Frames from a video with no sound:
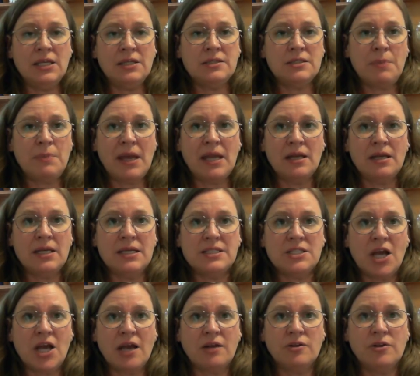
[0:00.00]
spent
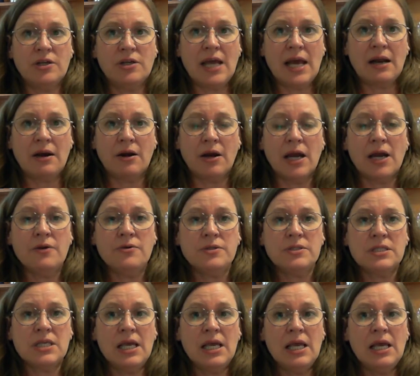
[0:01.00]
his childhood at our
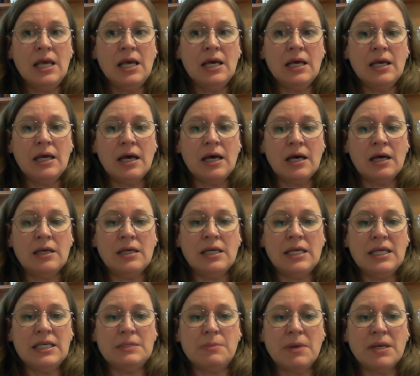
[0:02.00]
house.
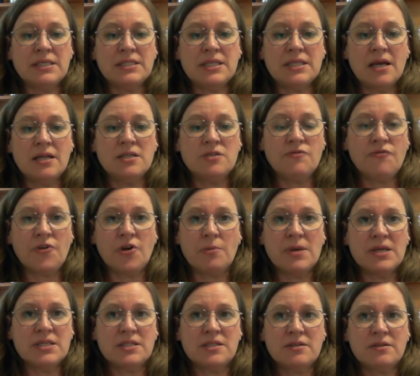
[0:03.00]
He's my son's
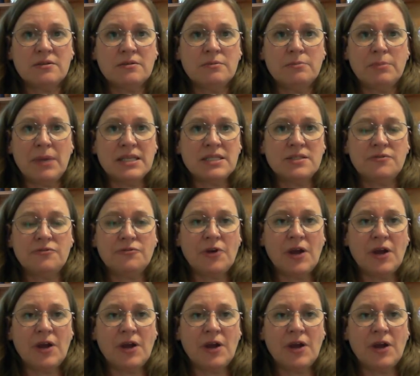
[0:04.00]
firmest best